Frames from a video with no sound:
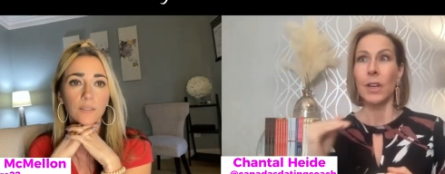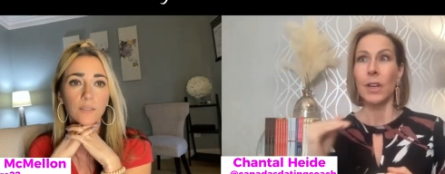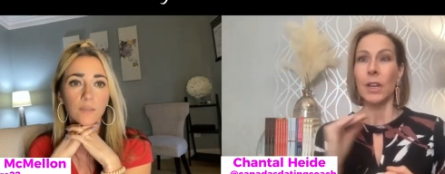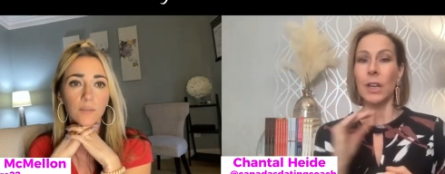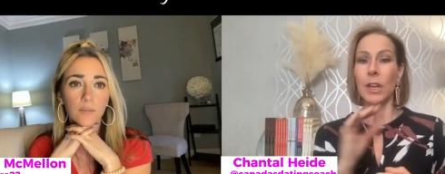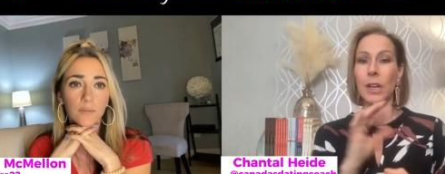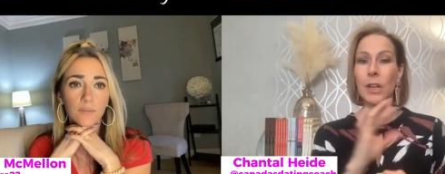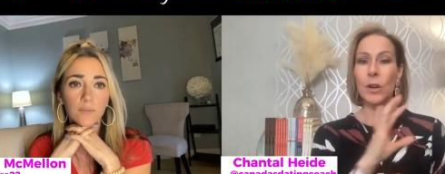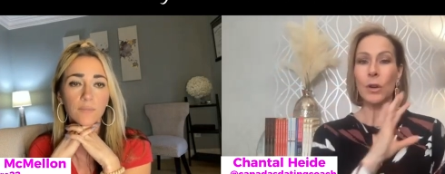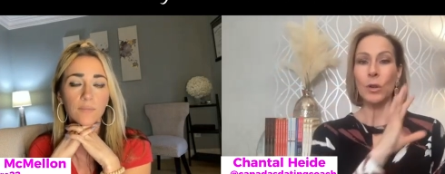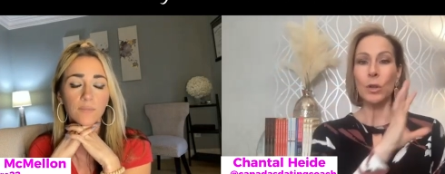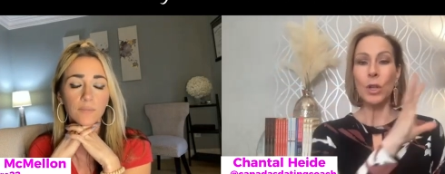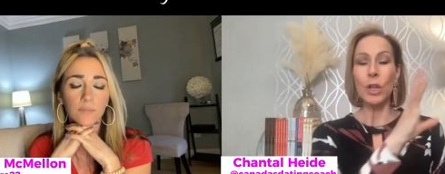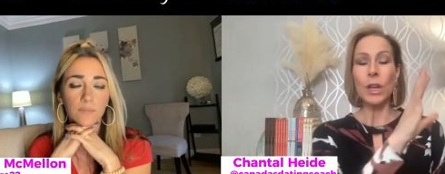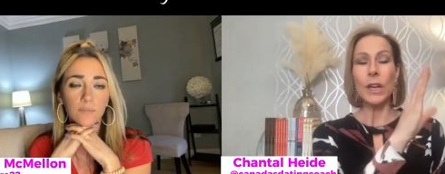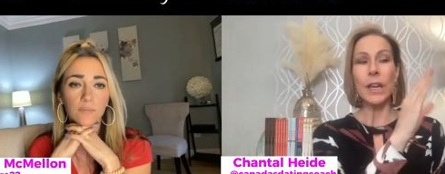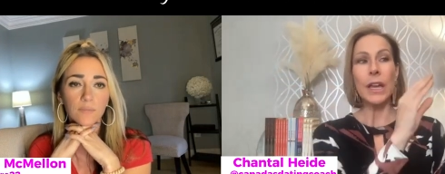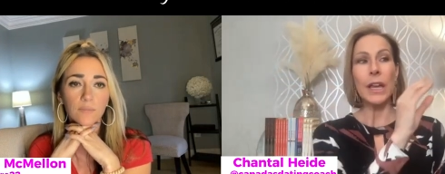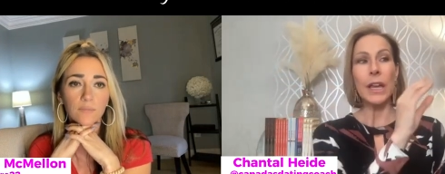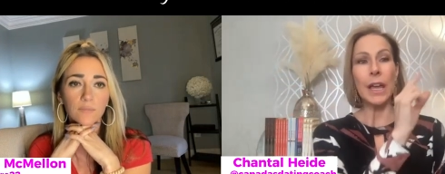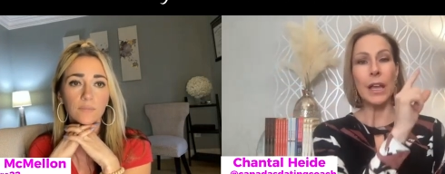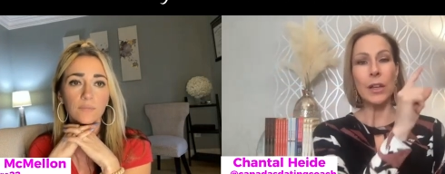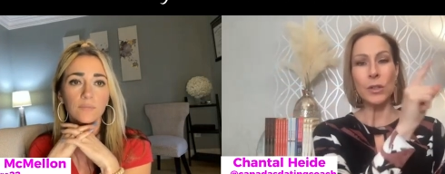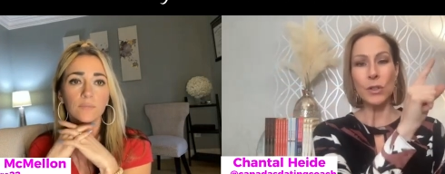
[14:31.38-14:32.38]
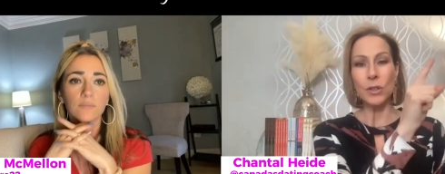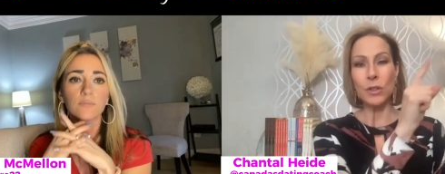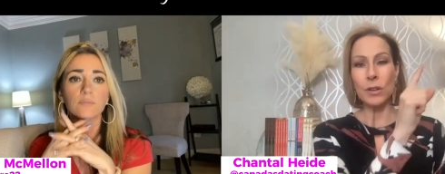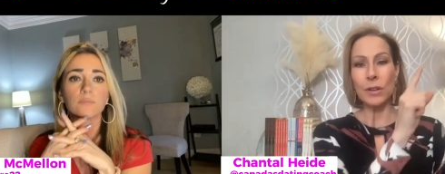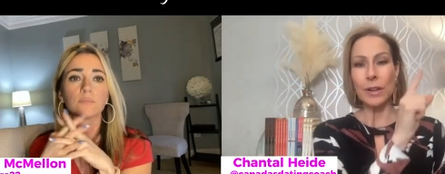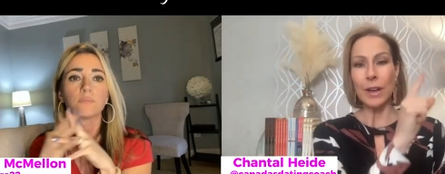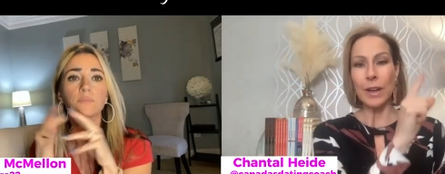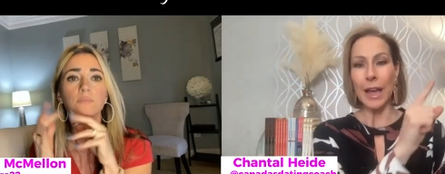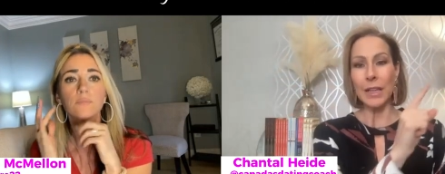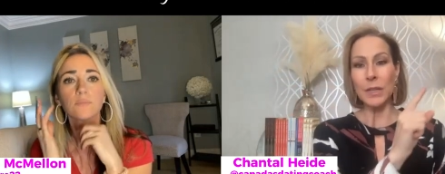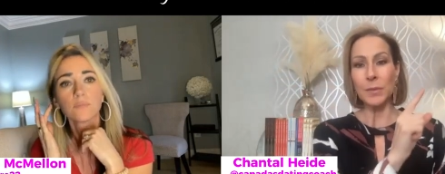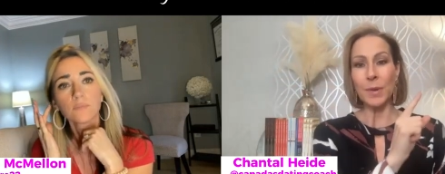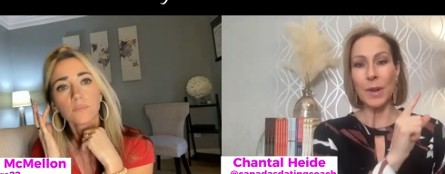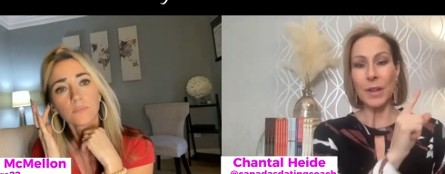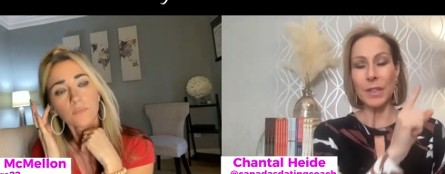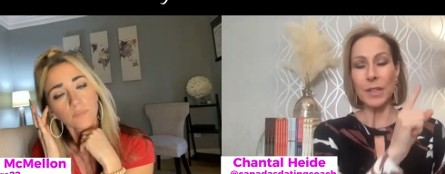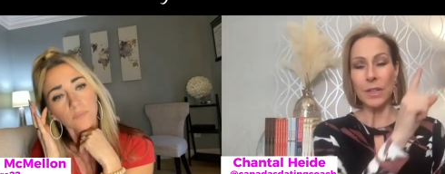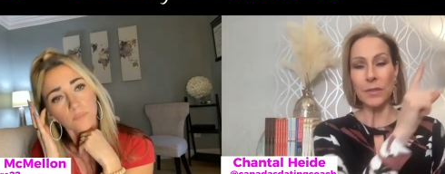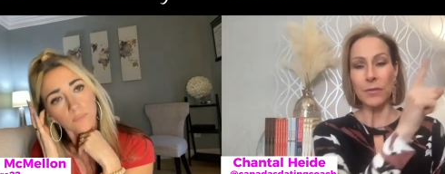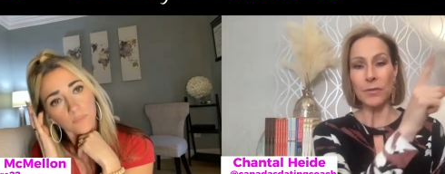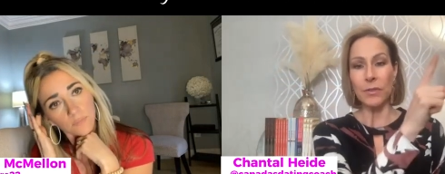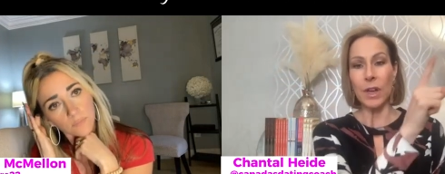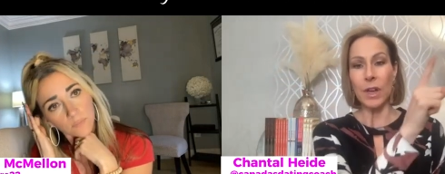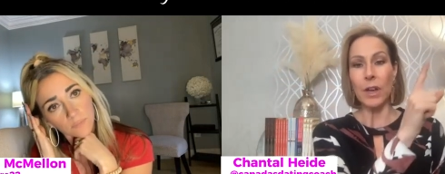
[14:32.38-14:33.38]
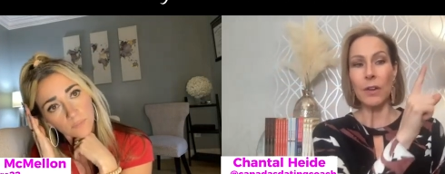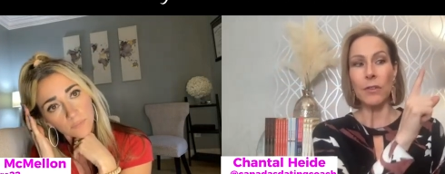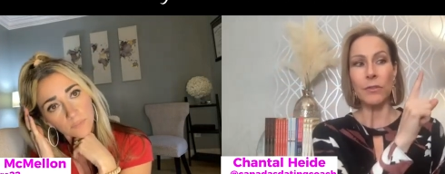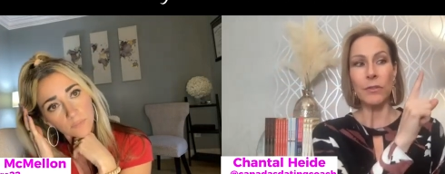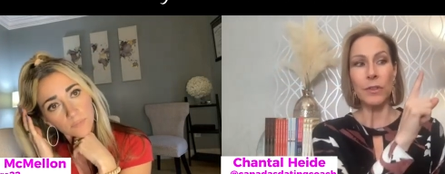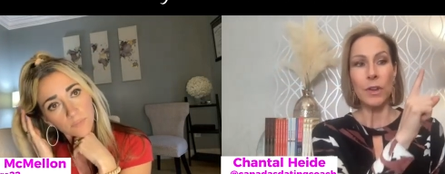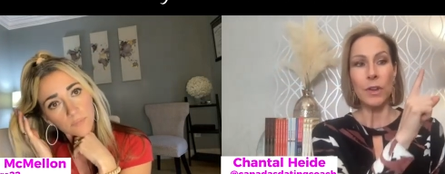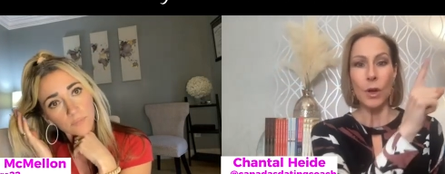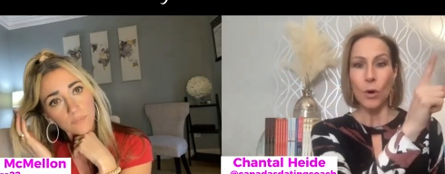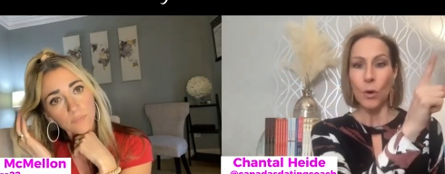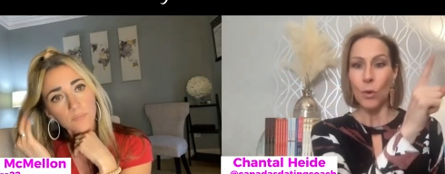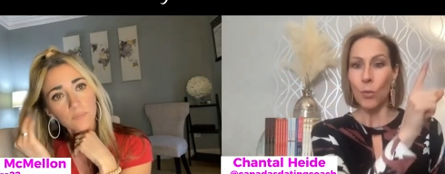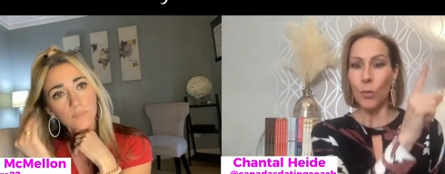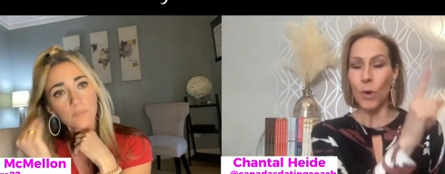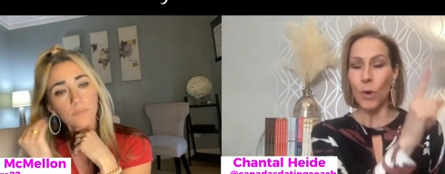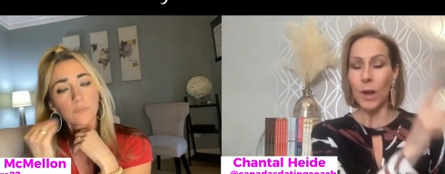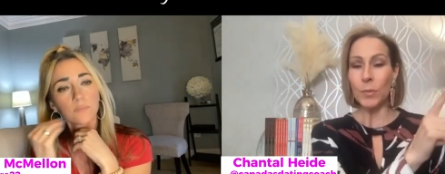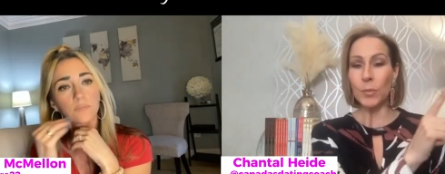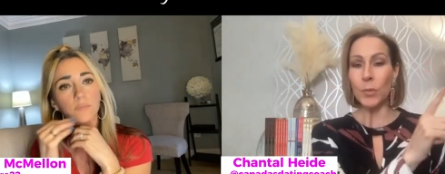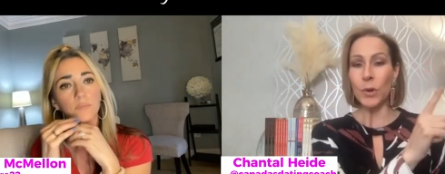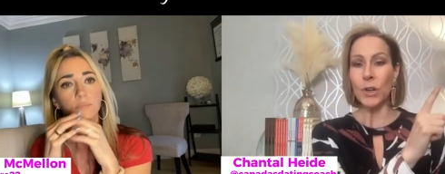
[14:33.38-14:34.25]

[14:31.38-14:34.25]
Speaker 1: you know looking at certain aspects of, of one